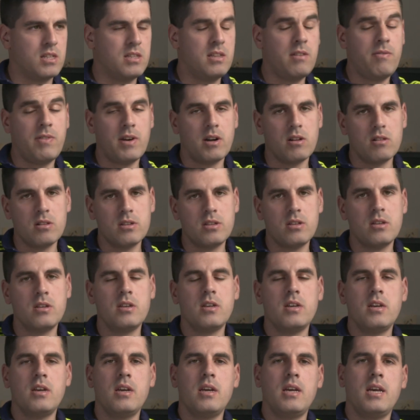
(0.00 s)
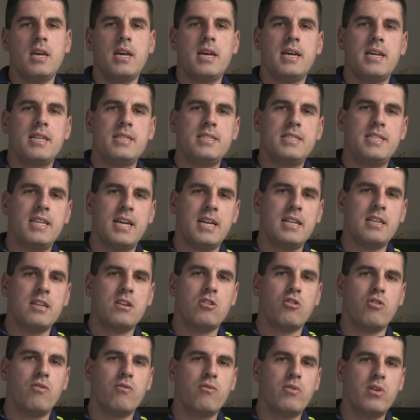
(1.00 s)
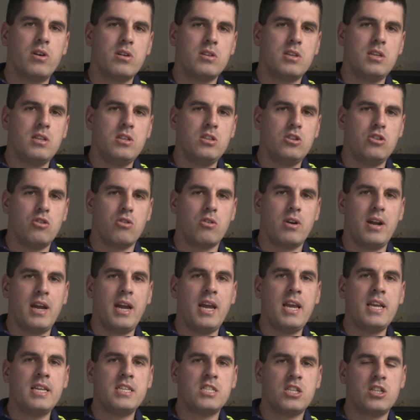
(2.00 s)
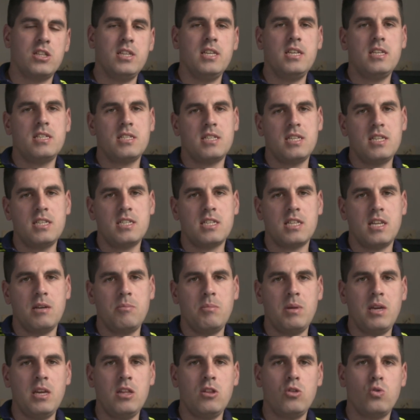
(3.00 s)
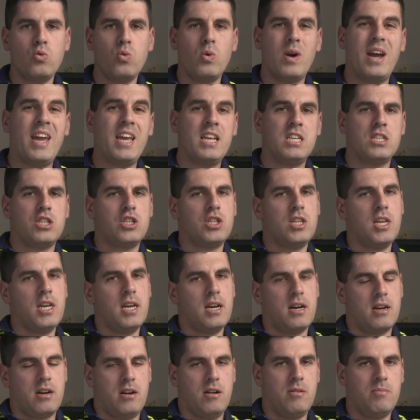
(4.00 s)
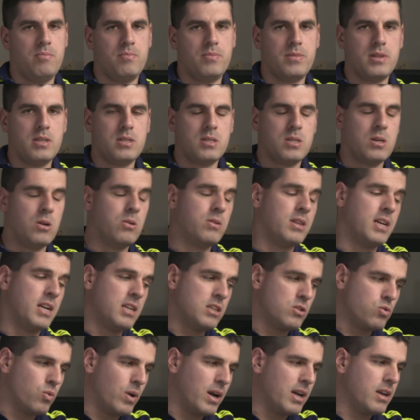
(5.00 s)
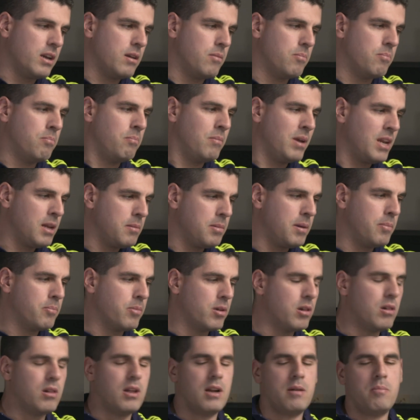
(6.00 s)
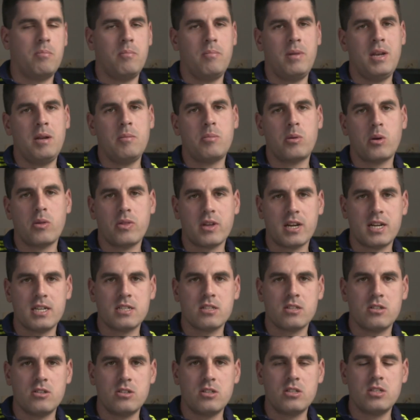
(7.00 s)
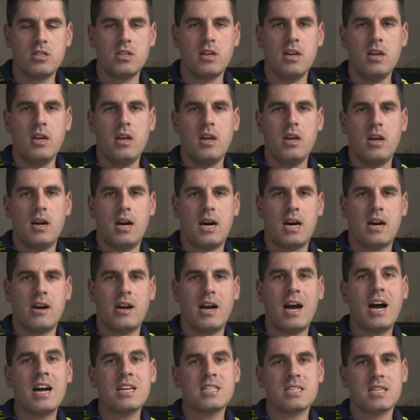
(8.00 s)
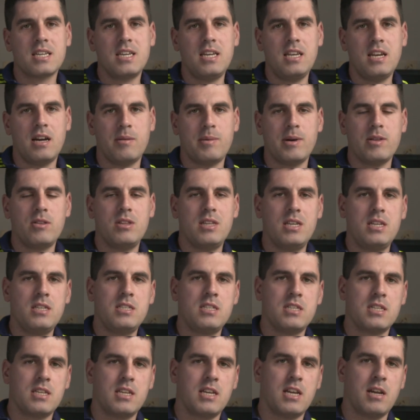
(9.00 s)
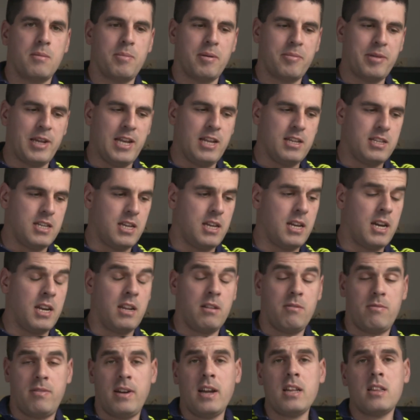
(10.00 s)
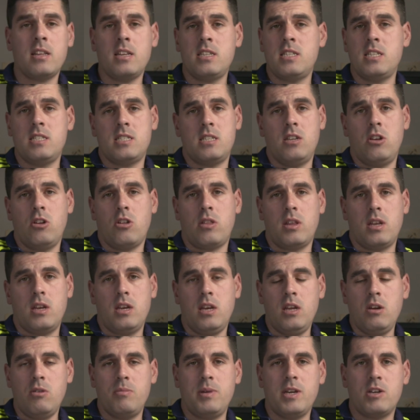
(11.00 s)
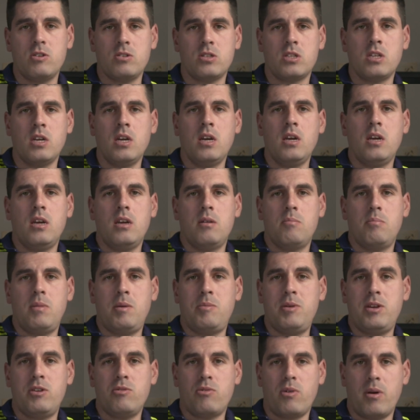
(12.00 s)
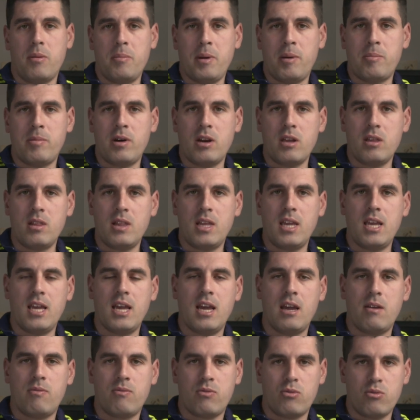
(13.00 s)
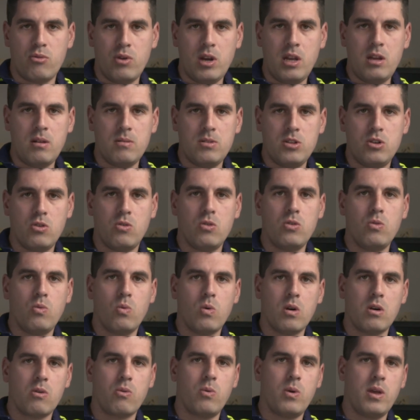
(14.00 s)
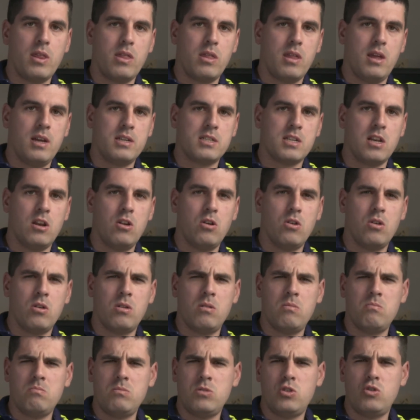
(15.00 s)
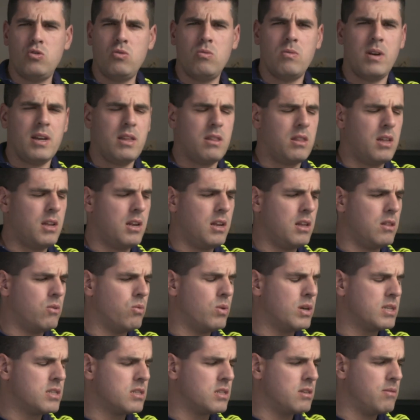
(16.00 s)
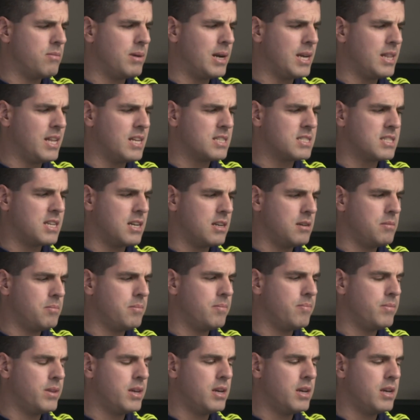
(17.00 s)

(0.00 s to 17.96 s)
difficult than converting your HD system into HDR. So that is why many people and many broadcasters are asking about this capability. And in fact, this is nothing new, because maybe you remember in the F3, you could work with a slog2, I think it was by that time,